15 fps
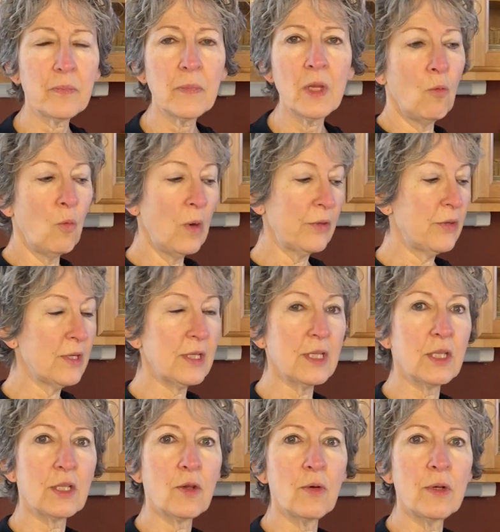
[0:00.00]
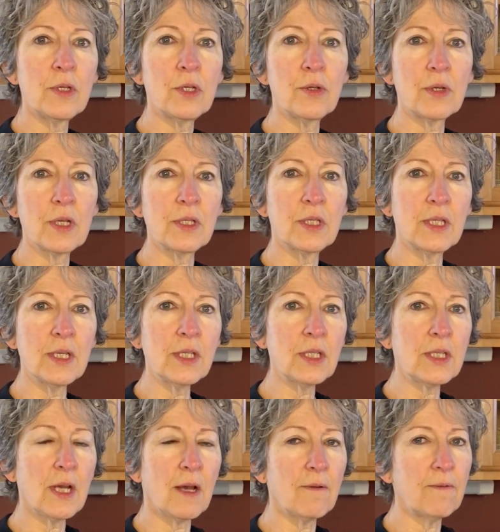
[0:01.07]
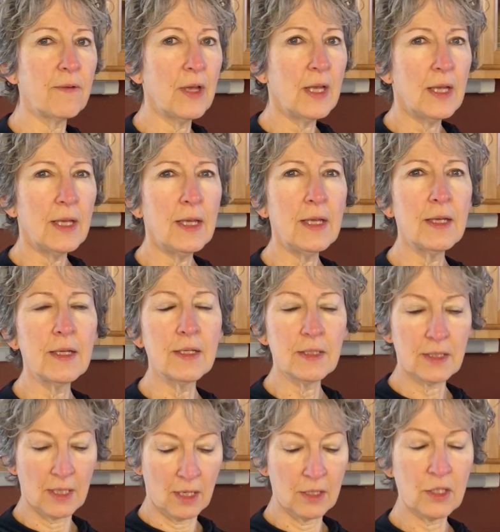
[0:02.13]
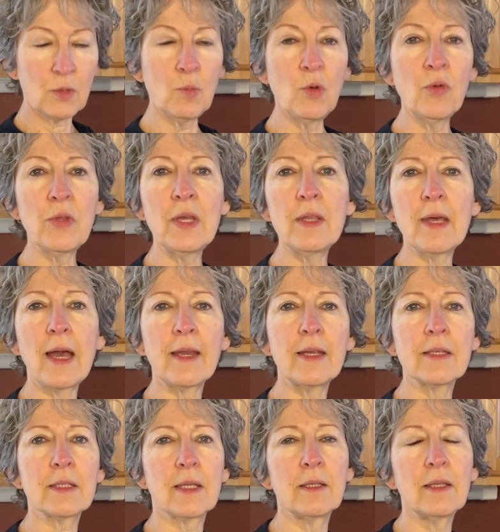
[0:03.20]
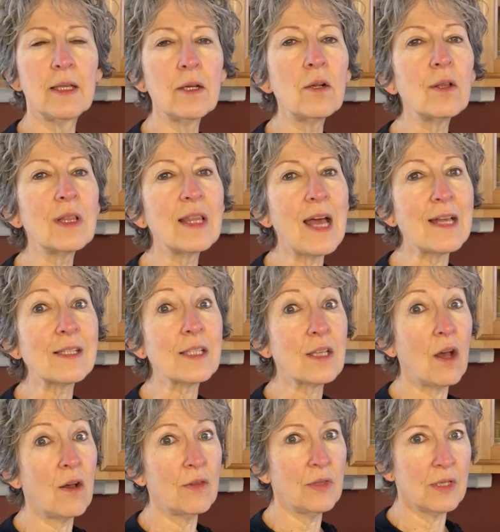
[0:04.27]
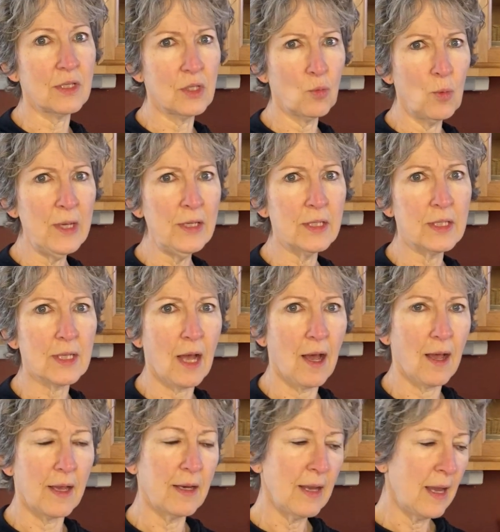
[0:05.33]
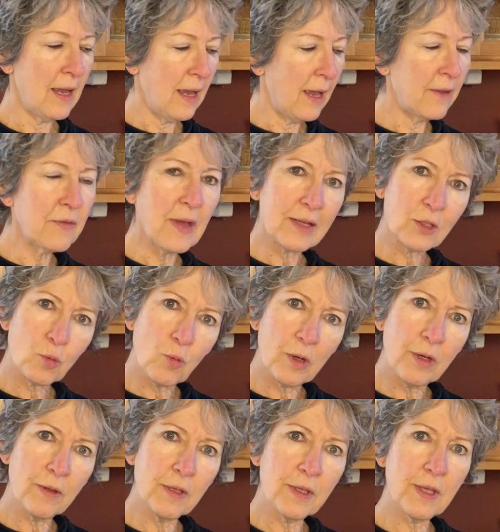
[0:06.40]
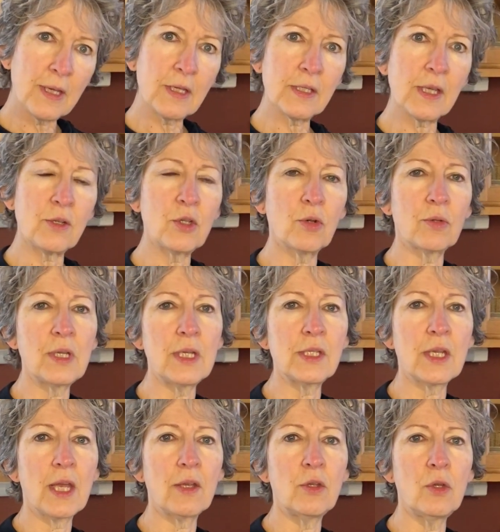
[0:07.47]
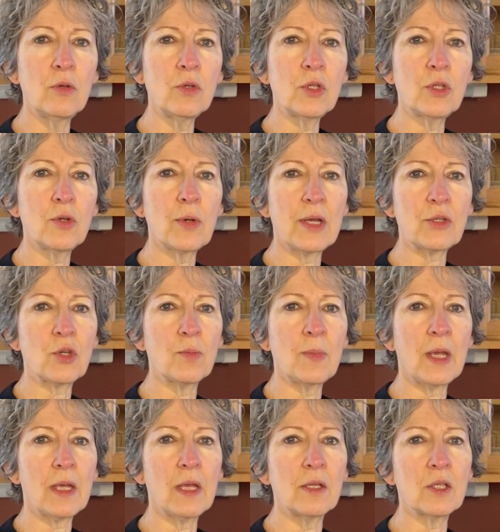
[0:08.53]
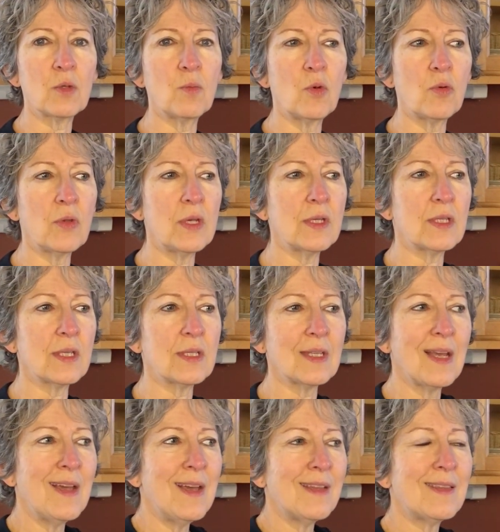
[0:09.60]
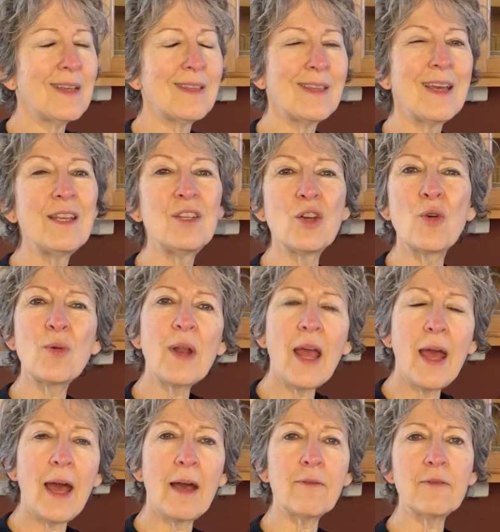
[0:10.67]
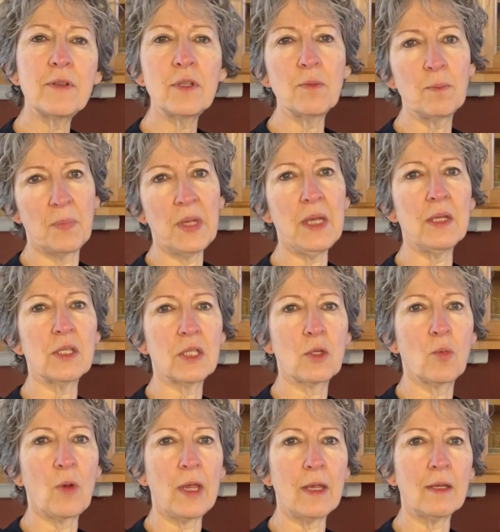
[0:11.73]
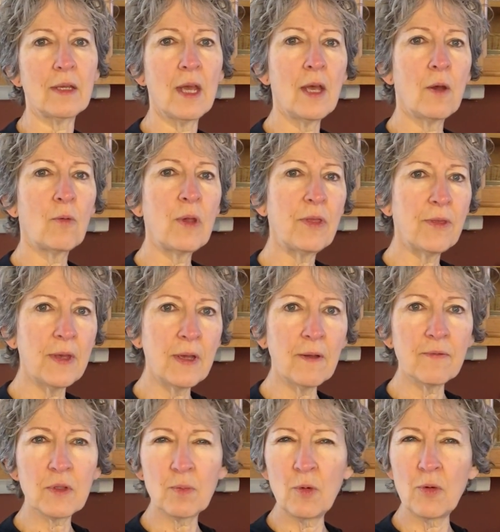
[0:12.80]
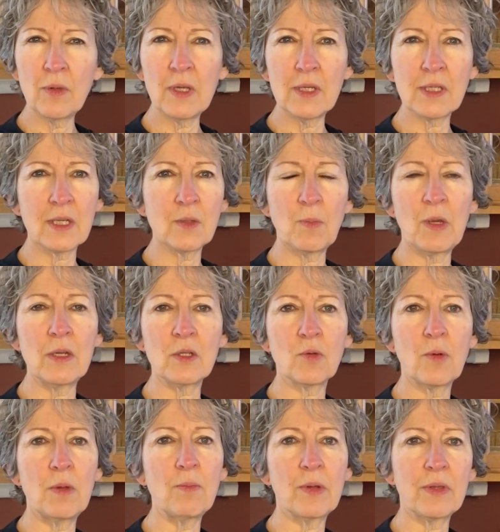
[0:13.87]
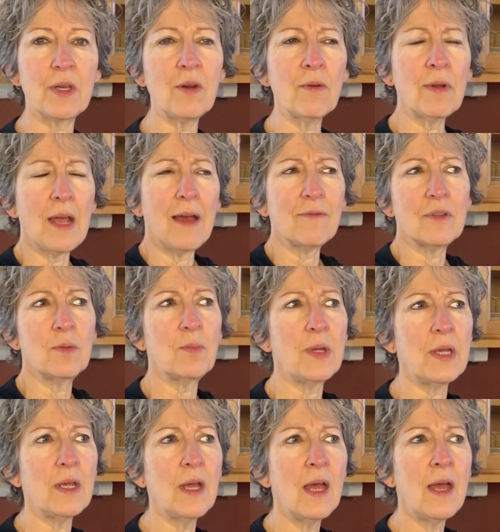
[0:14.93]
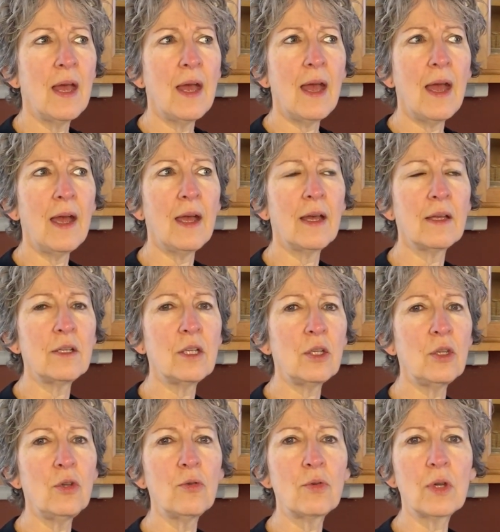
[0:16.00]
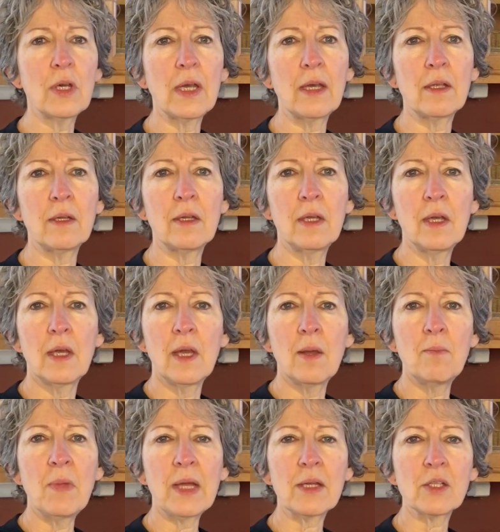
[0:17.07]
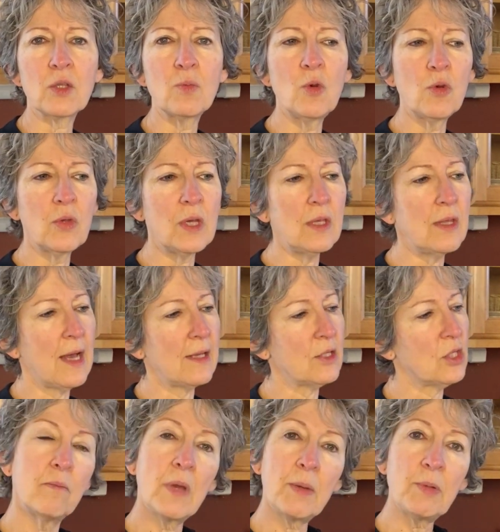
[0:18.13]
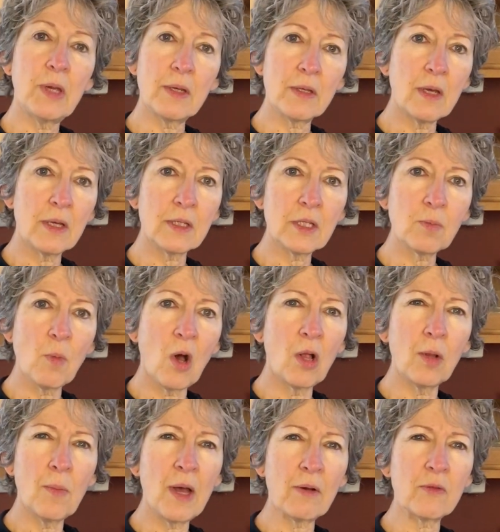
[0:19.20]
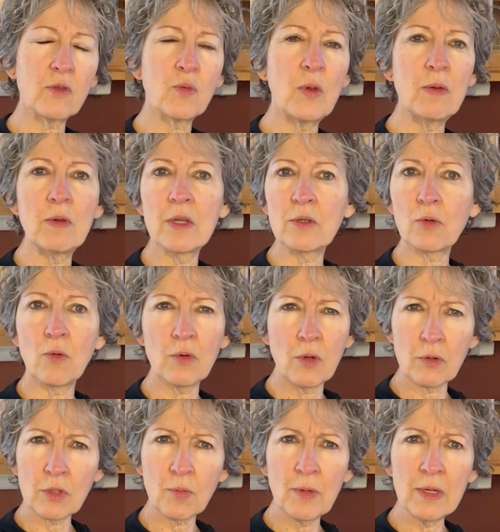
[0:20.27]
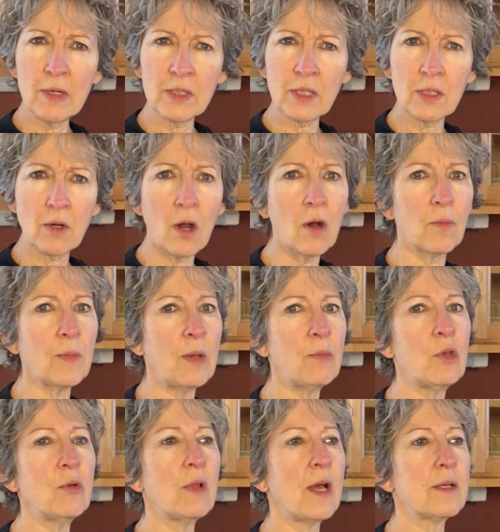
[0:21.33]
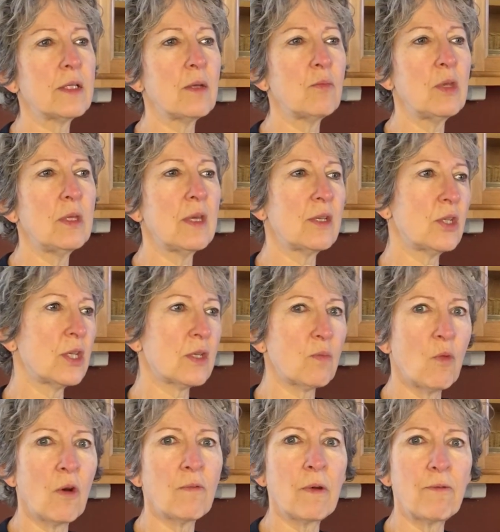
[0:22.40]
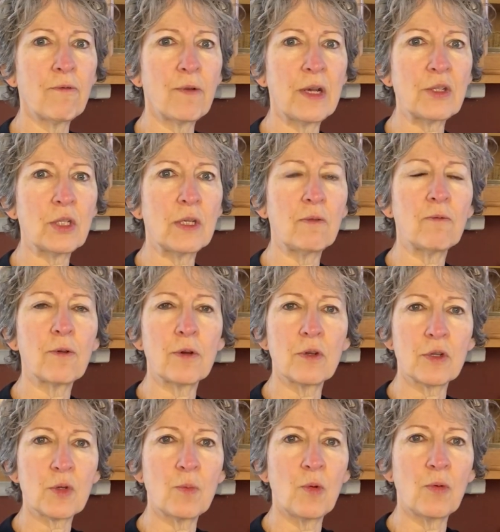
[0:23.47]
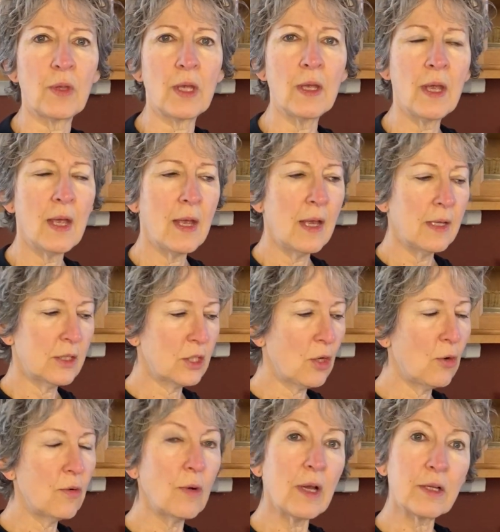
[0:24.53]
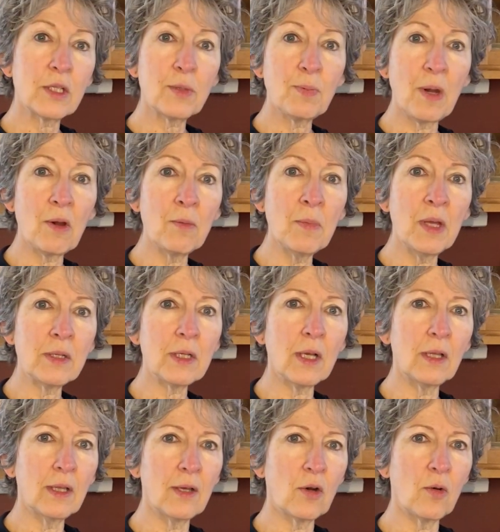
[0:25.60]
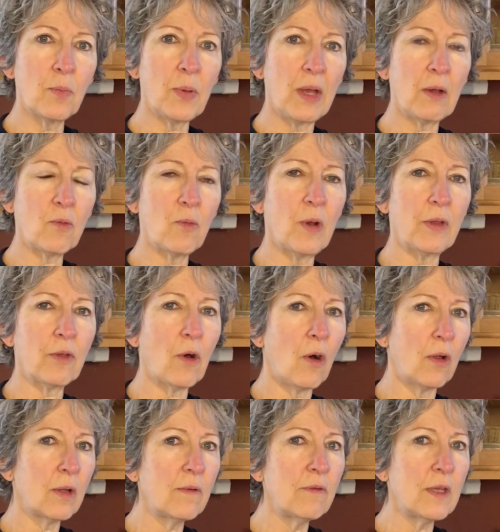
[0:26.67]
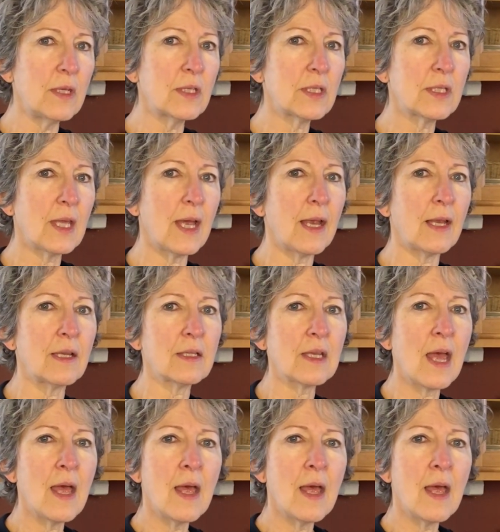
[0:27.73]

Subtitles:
What this is going to consist of is a smoothie that is a little less on the sweet side. And that's one of the things that you'll need to get used to as you're making smoothies, is that they don't have to be sweet. We think of smoothies as being sweet, but they don't have to be. And you can make a smoothie that's maybe a small amount of sweetness or no sweetness at all. Maybe you like something that's just more refreshing for your smoothie. So experiment a little bit with all of these things.